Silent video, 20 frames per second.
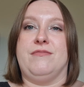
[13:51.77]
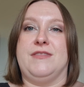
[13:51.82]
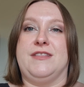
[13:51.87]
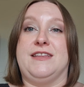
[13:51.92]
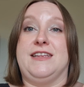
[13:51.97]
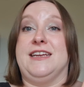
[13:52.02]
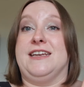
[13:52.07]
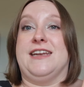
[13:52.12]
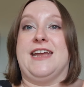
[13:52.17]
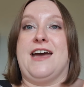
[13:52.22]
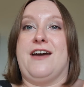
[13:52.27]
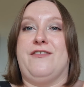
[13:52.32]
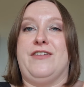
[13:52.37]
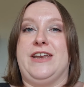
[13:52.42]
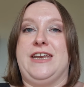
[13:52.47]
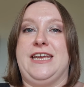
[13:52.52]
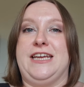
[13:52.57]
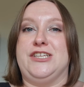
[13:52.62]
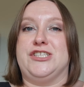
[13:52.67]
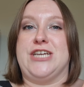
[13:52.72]
didn't have
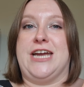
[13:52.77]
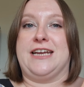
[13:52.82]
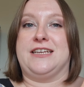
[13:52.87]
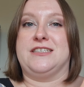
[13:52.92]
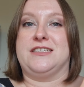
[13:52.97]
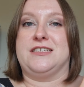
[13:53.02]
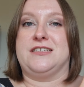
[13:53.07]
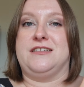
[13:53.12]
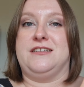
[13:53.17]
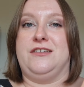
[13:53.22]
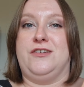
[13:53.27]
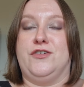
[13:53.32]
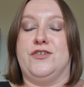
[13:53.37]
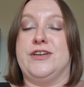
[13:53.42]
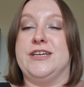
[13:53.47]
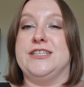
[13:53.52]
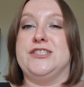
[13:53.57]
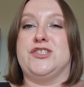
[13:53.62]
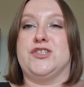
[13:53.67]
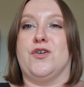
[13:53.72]
any checked
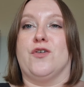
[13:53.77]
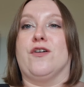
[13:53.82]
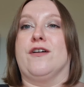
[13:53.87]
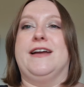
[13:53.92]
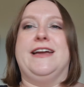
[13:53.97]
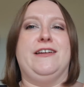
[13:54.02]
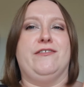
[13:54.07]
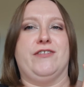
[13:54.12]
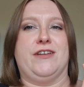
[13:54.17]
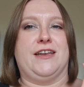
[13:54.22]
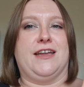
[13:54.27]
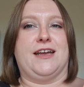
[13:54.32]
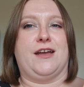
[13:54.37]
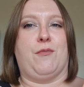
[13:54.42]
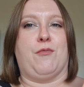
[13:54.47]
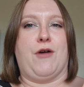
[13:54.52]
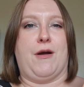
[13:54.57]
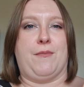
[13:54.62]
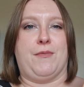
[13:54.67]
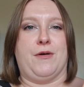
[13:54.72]
luggage or even like a
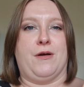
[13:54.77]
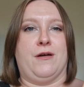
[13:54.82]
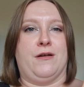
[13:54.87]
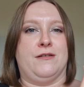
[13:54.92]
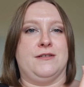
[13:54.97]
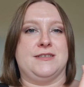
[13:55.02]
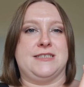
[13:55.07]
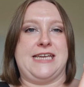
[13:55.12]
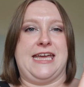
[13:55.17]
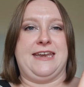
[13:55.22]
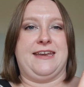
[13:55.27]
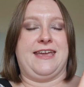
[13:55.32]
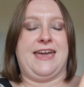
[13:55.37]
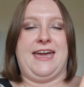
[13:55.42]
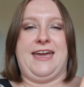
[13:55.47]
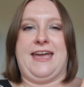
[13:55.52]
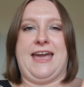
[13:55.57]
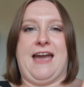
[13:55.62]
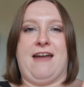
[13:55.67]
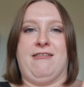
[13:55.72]
proper
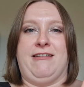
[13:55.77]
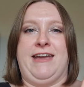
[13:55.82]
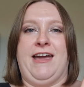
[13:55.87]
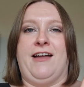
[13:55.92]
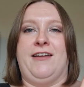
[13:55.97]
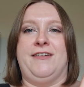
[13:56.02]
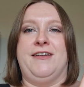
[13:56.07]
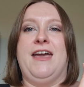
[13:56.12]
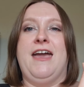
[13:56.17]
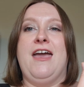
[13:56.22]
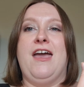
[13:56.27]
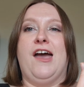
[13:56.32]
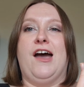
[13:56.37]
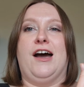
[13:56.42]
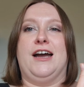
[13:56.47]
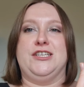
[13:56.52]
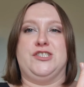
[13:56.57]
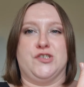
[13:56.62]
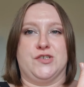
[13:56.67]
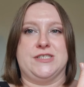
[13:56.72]
10k carry-on.
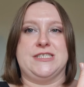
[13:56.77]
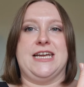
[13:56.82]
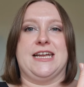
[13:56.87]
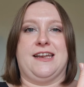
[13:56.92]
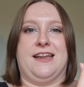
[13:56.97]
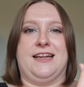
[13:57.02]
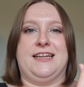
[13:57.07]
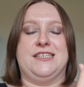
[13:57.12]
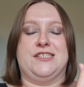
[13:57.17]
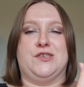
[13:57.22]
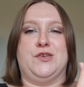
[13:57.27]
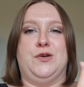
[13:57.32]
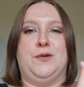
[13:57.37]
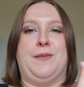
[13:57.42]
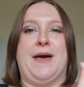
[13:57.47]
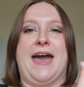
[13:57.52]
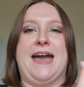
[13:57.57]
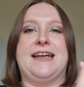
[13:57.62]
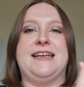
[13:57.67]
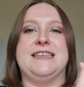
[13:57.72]
I just had like a school
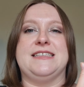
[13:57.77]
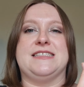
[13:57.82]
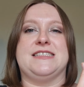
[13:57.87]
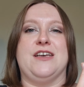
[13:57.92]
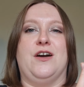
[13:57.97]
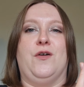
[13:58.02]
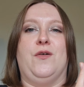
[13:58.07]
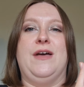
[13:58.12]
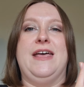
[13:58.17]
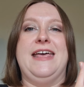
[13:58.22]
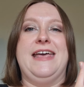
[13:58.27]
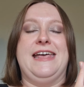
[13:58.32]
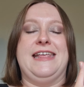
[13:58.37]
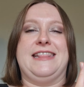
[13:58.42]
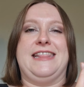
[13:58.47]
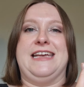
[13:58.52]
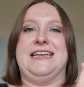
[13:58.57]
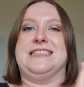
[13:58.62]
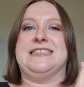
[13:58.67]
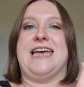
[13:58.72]
bag. So
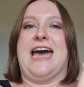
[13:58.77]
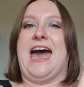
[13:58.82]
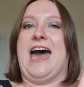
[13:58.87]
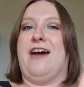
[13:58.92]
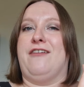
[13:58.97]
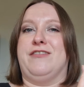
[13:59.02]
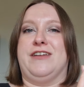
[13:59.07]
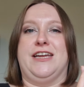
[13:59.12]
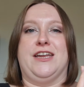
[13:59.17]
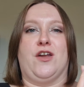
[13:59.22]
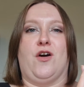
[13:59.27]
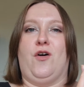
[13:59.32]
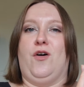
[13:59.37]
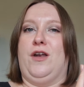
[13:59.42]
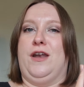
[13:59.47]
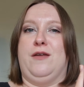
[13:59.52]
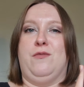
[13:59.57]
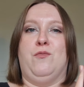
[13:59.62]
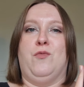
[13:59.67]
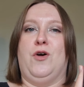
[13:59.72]
this, having it
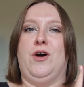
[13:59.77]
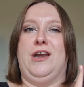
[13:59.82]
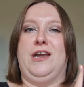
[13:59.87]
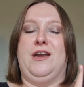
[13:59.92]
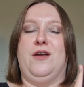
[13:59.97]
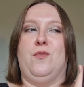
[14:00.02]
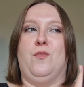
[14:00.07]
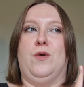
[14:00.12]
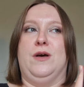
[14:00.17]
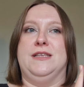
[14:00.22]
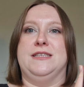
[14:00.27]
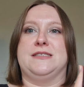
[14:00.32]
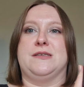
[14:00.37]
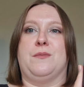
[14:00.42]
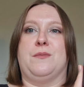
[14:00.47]
all in one, was